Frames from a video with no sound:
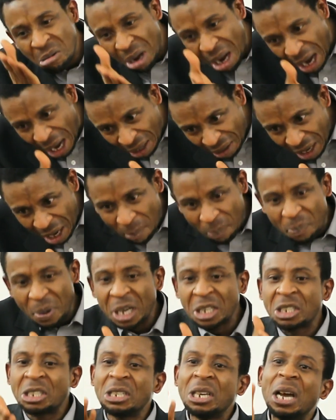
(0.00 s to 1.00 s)

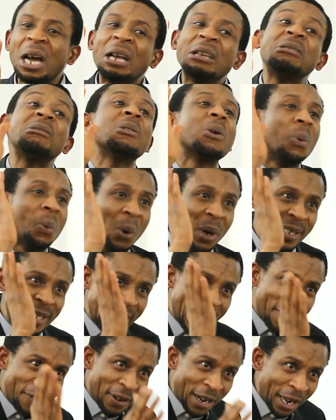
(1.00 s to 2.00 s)
Persian,
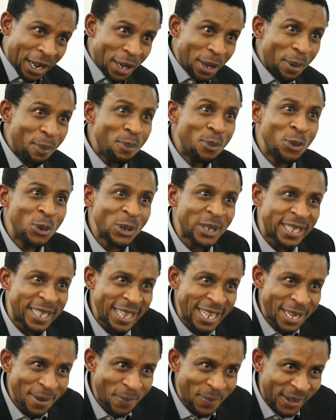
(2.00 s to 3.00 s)
whatever,
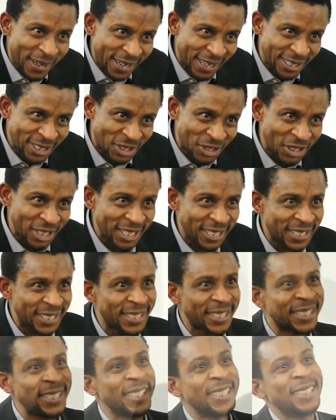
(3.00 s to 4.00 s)
Muslim
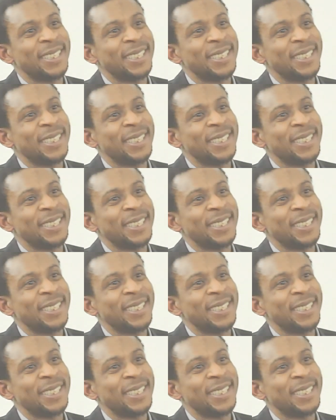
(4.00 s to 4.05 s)
countries.